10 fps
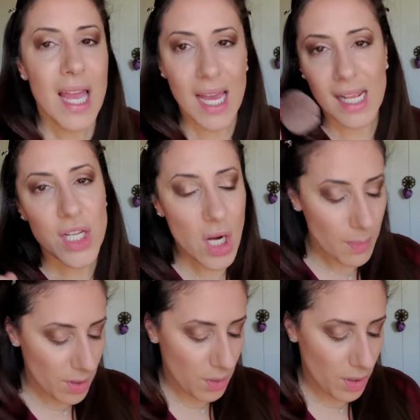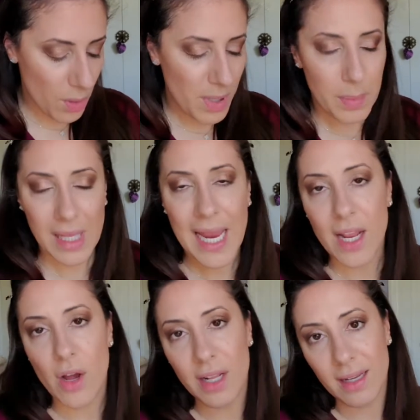And I talk about, you know, people
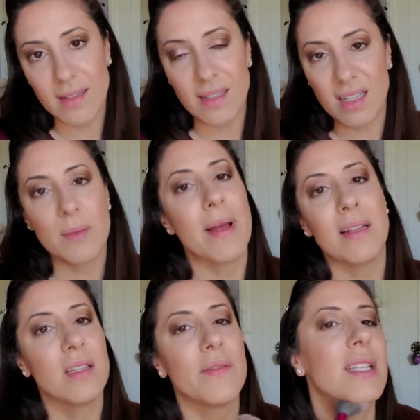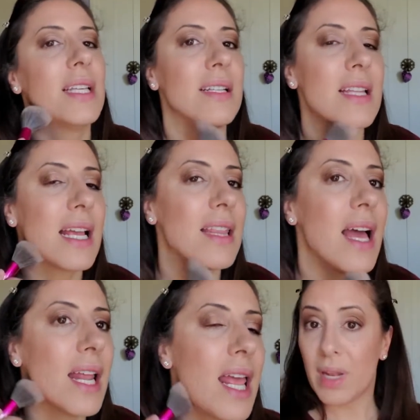hating on it because it's expensive and things like
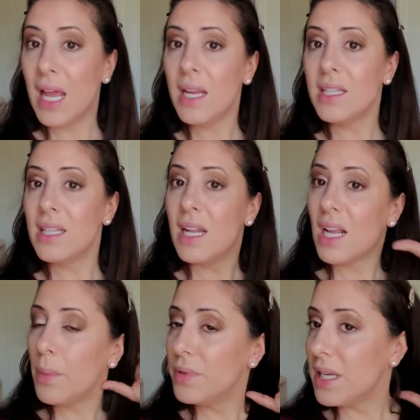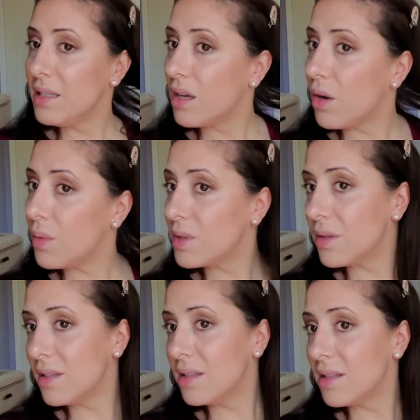that. But I did that a couple days ago, so
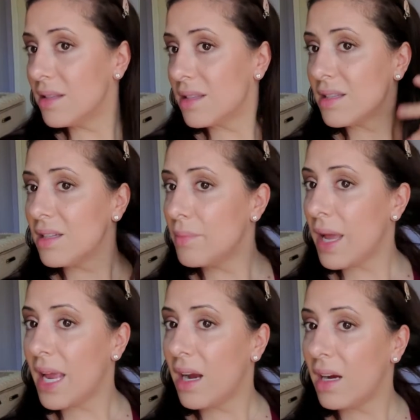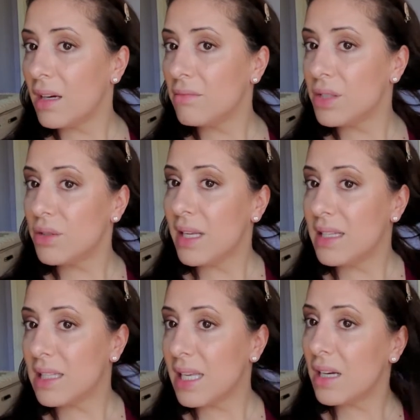this is still my hair 2
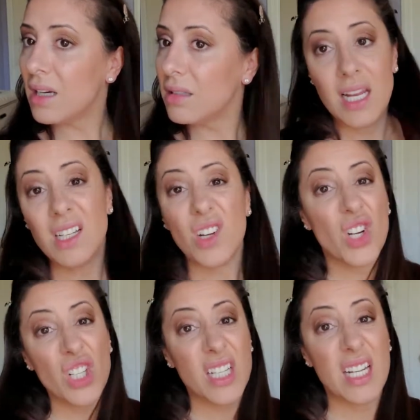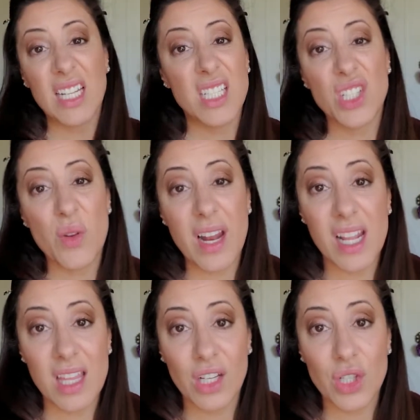days later. I didn't curl it and I didn't do
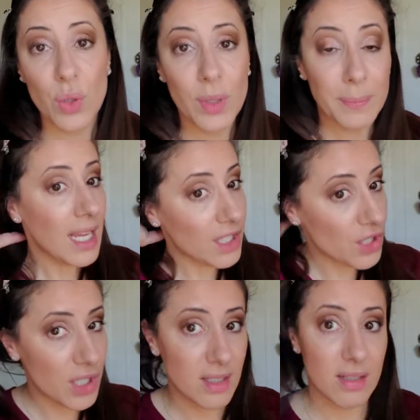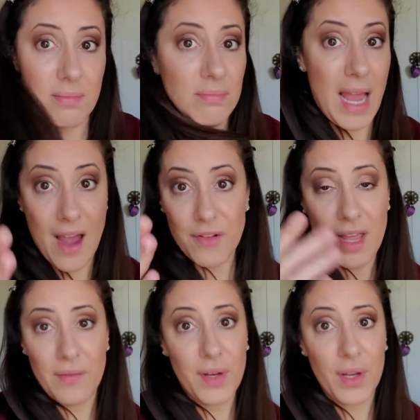anything to it. It's just after
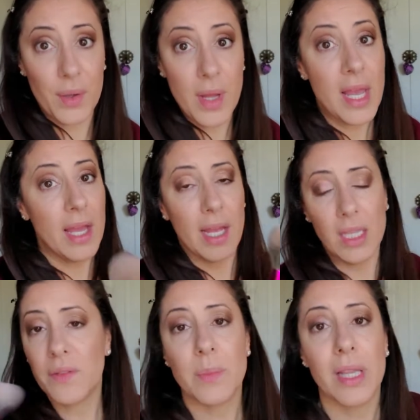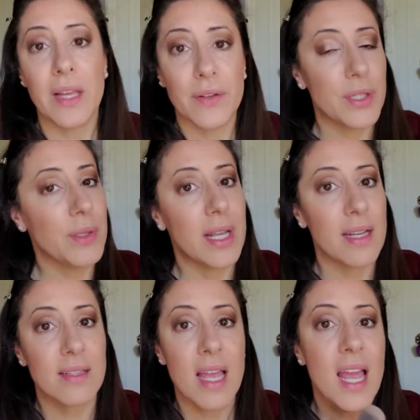that video, I lived my life for 2
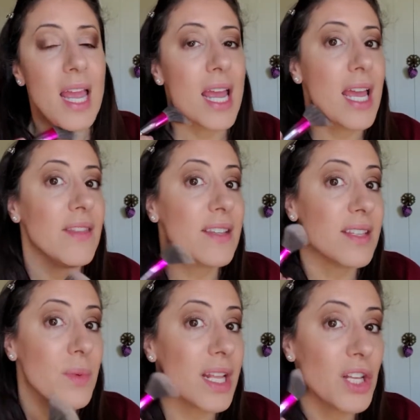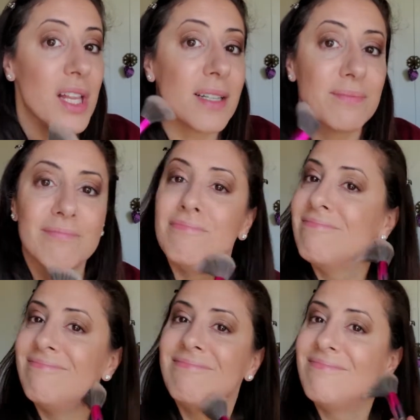days, and this is what I look like.
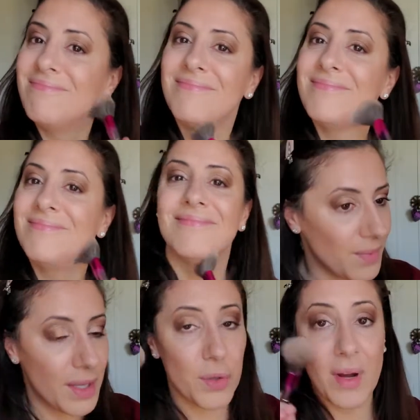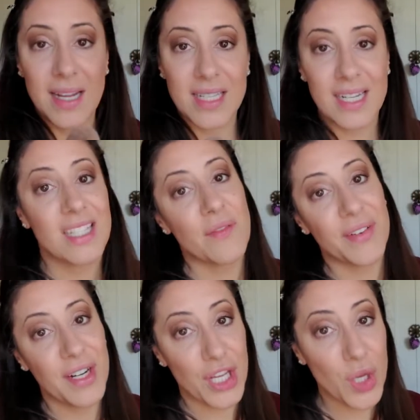Granted, it's not
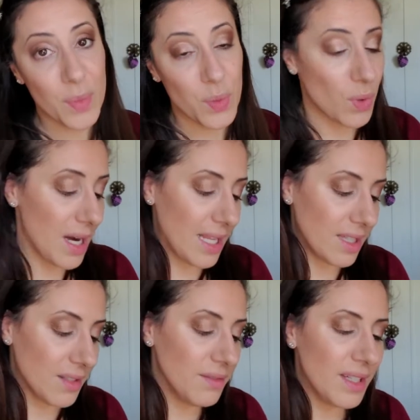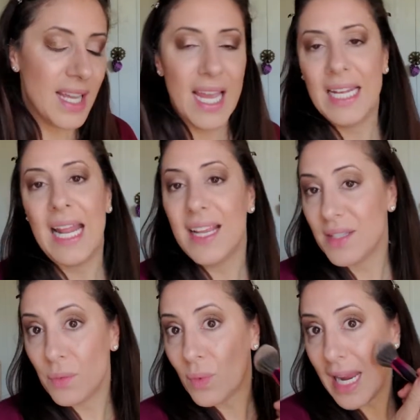very humid where I live, and it
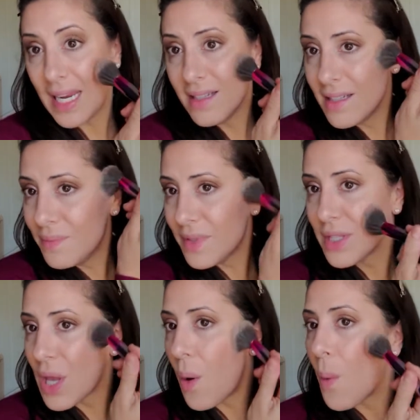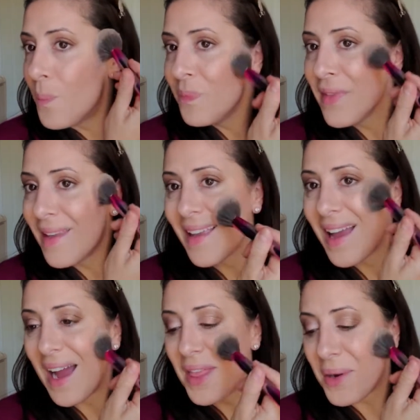hasn't rained, so
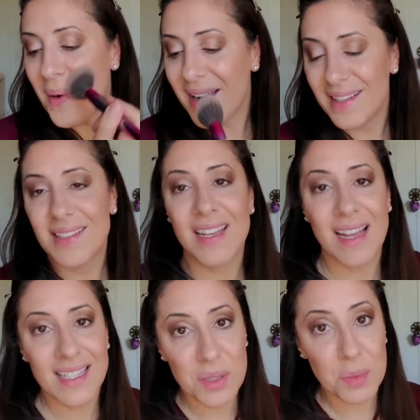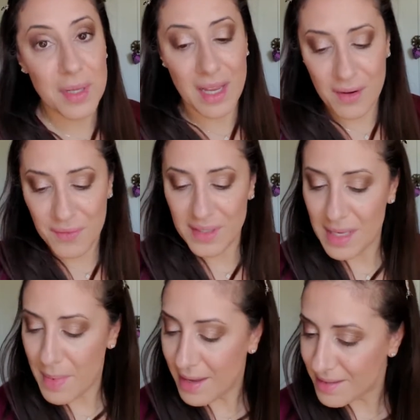otherwise, yes, it would be like a
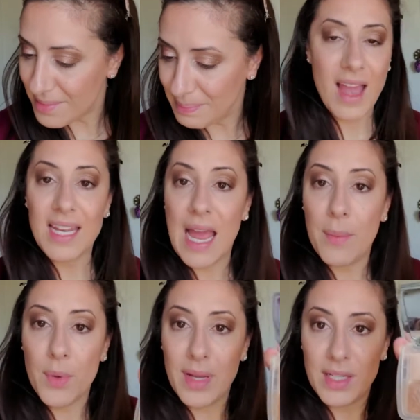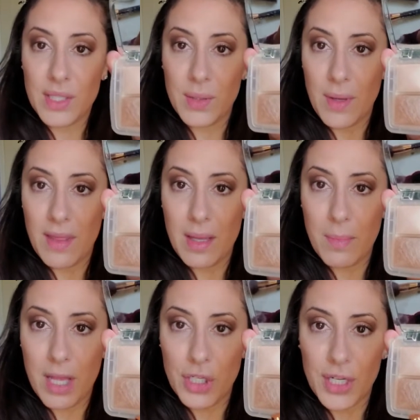frizzy mess. And now I'm going into the
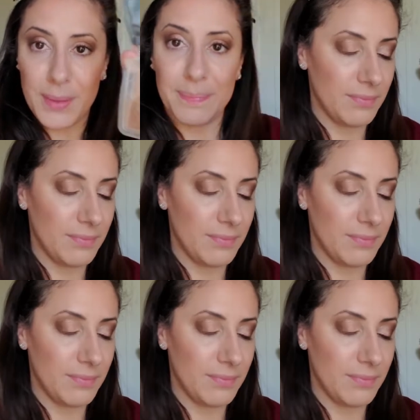blush here.